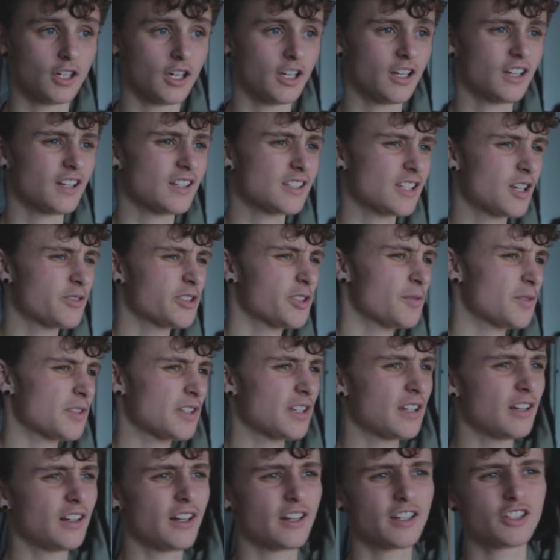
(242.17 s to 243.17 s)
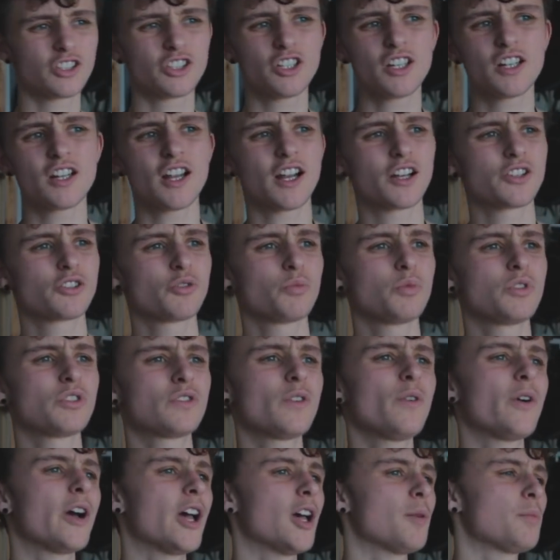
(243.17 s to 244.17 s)
And at the same time, I was thinking, like, shit, I should be
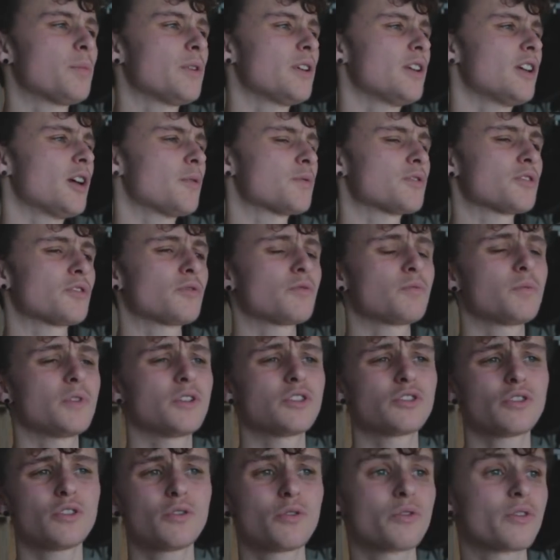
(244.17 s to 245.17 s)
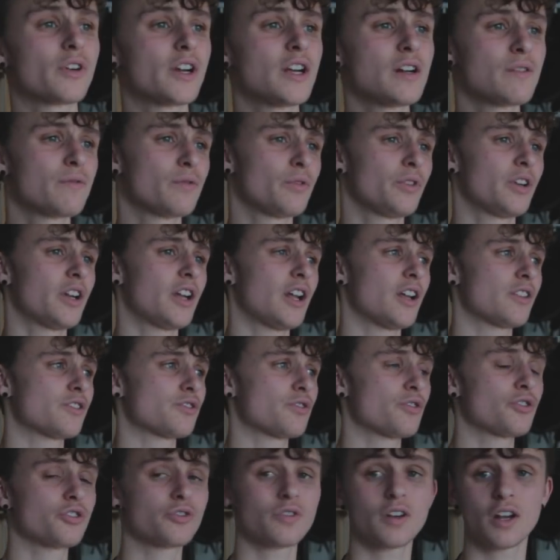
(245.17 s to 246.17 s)
so happy. I should be so grateful that I had
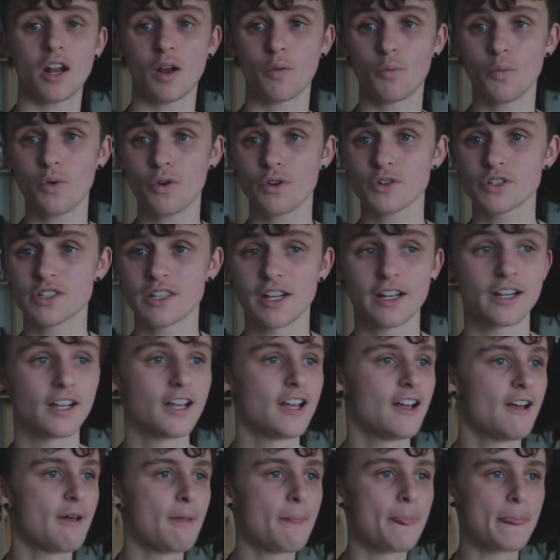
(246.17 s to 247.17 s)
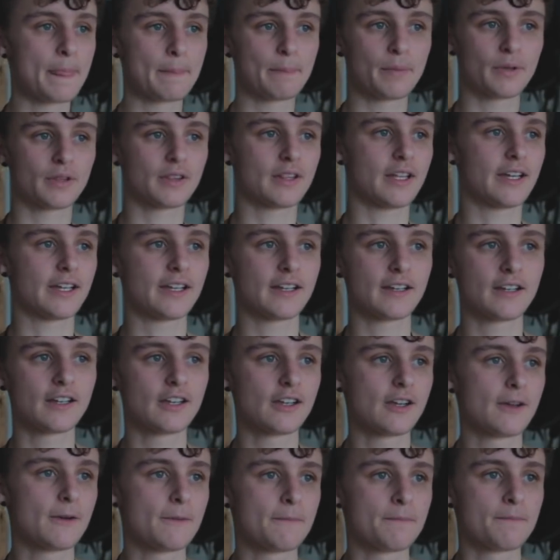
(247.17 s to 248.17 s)
surgery. And I was, like, but, like,
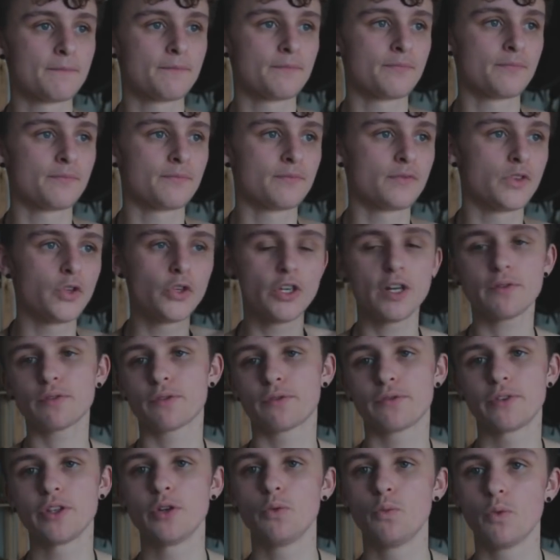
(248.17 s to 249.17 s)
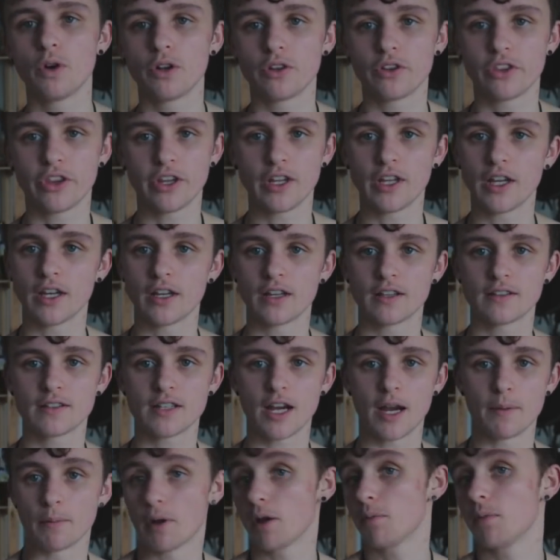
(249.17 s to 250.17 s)
you never feel one thing at a
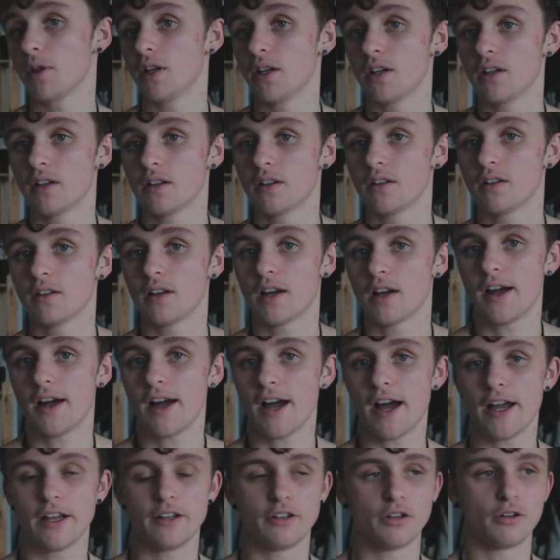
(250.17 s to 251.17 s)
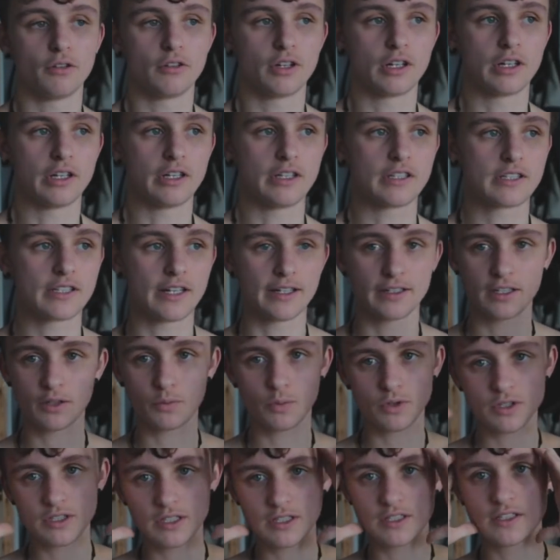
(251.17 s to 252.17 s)
time. I mean, I don't, at least. Like, there
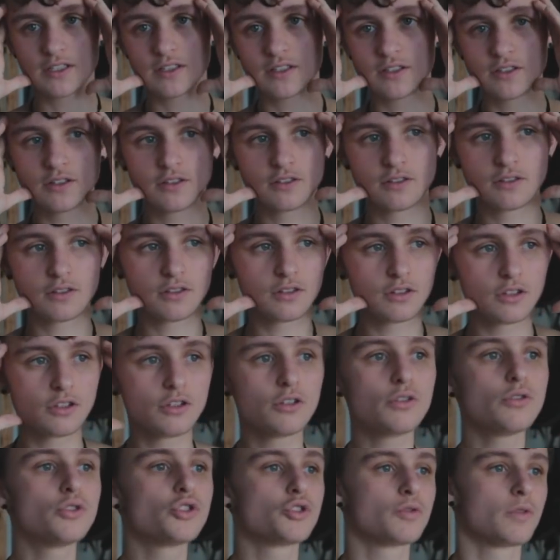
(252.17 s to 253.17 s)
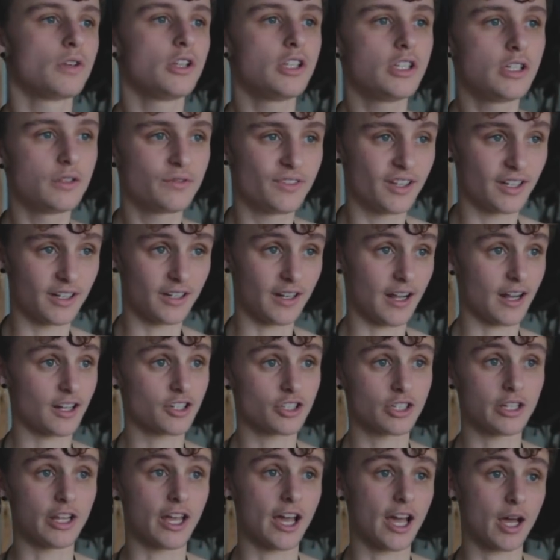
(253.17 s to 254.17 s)
was this huge relief that it
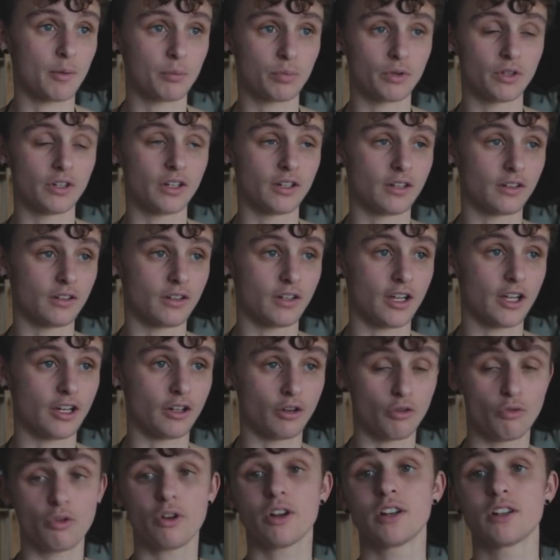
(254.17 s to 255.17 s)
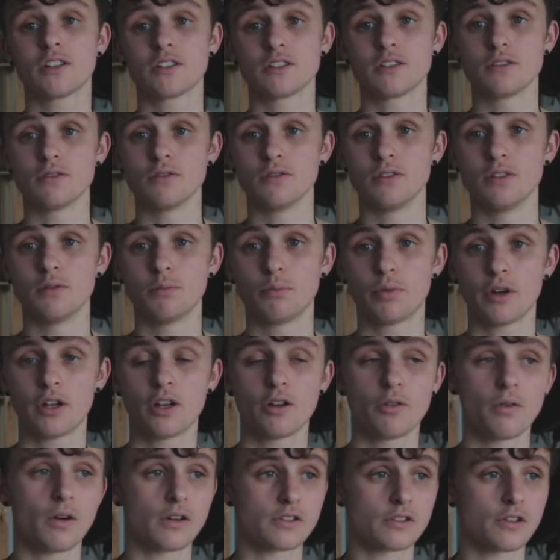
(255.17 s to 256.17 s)
actually happened, and gratitude. But
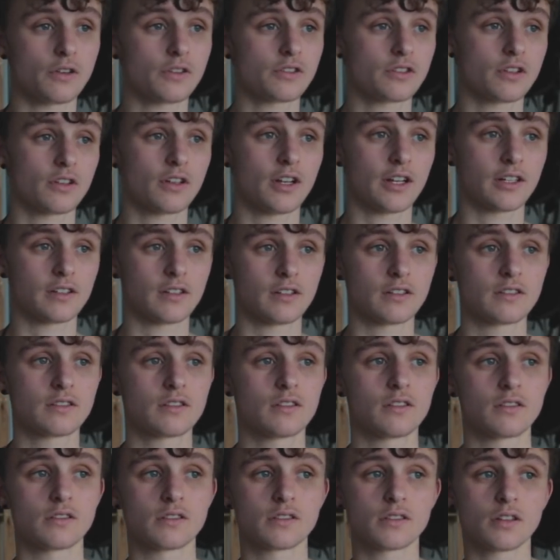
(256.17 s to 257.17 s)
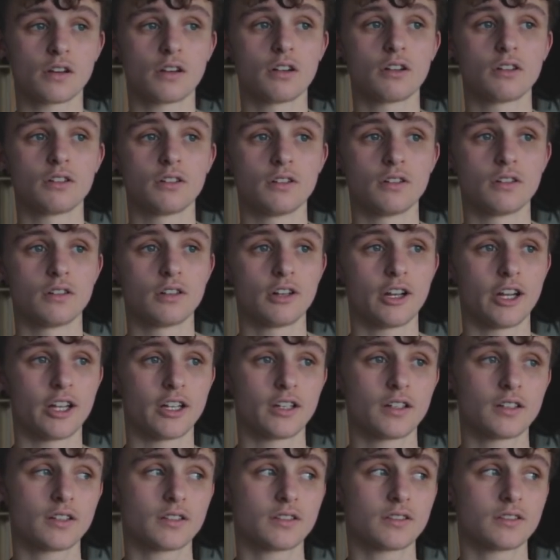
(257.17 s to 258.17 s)
there was also, like, this concern,
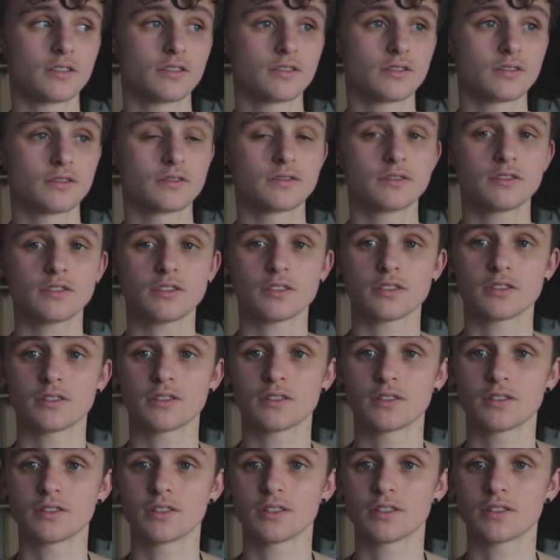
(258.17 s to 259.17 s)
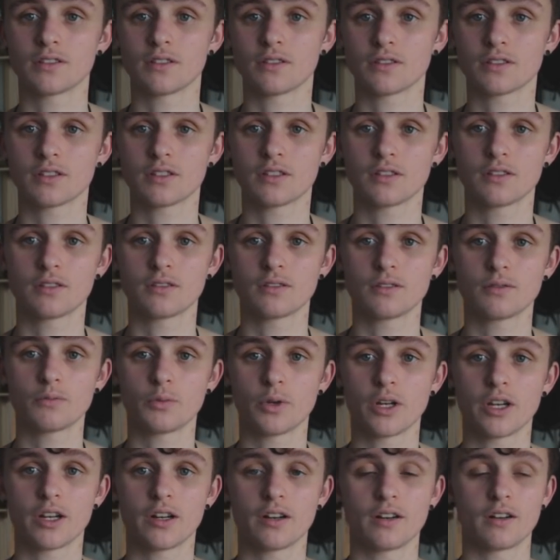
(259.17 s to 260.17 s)
like, oh, okay, this looks a little
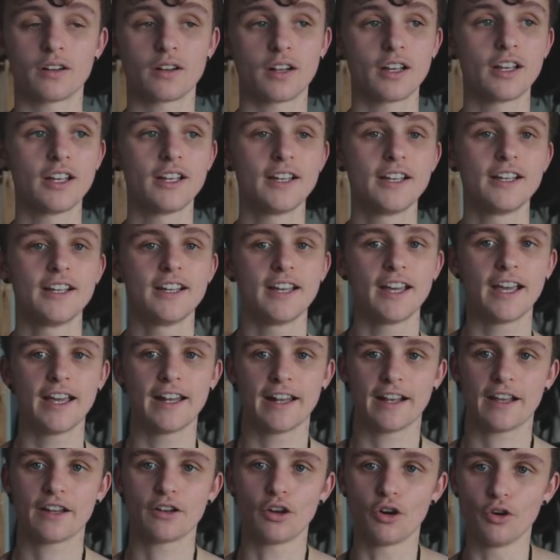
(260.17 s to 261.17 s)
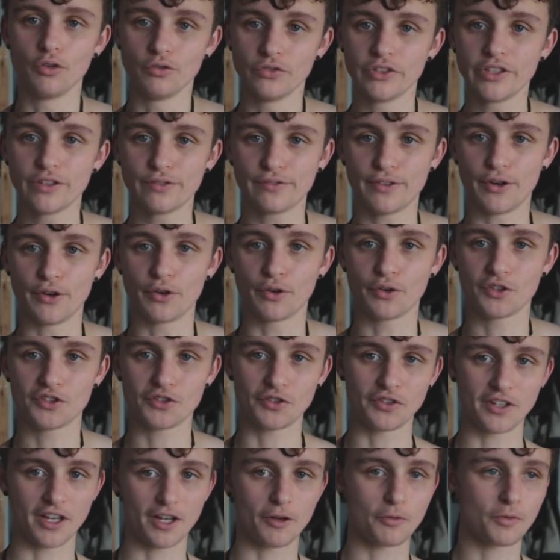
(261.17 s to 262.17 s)
weird. And I can only focus
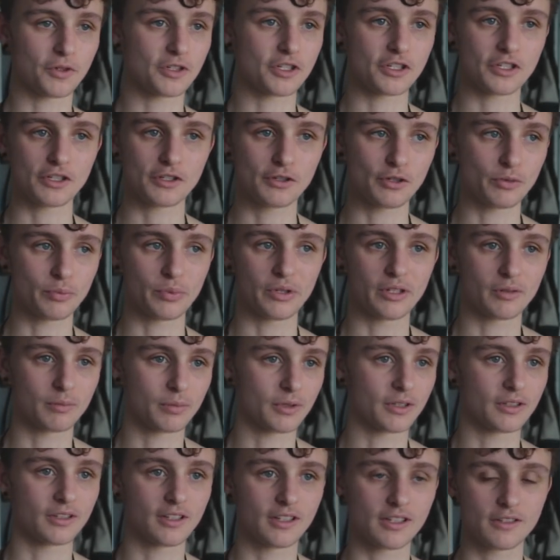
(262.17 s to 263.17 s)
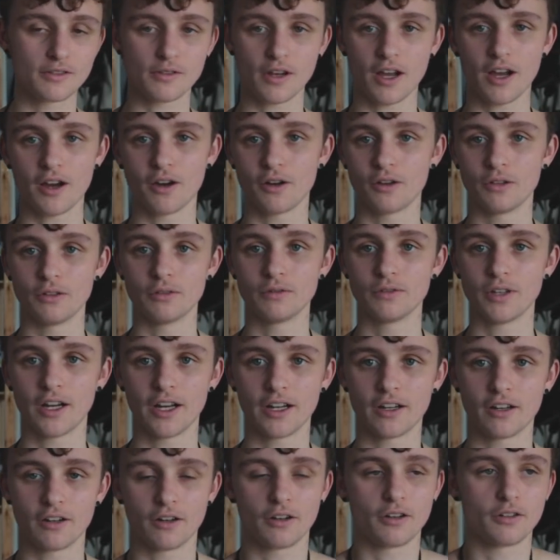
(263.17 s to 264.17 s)
on that, which is stupid. But that's how,
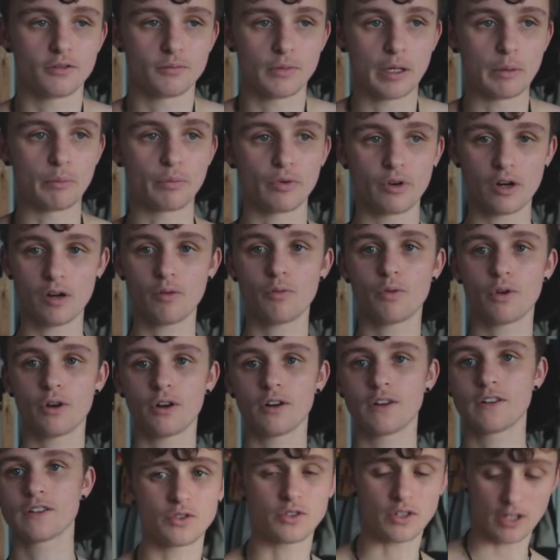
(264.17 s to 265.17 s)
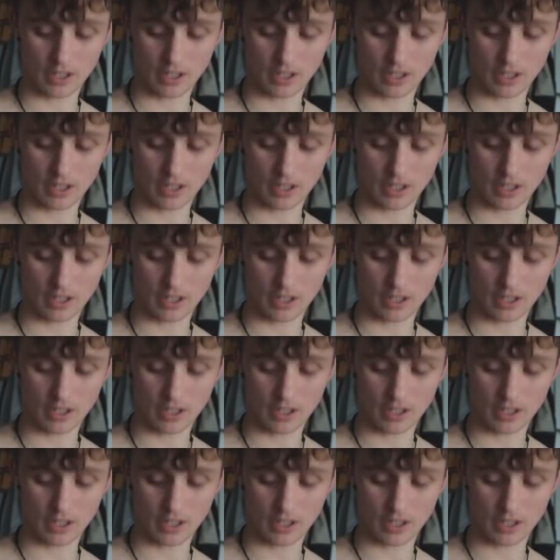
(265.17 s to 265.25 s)
I don't know, my brain works.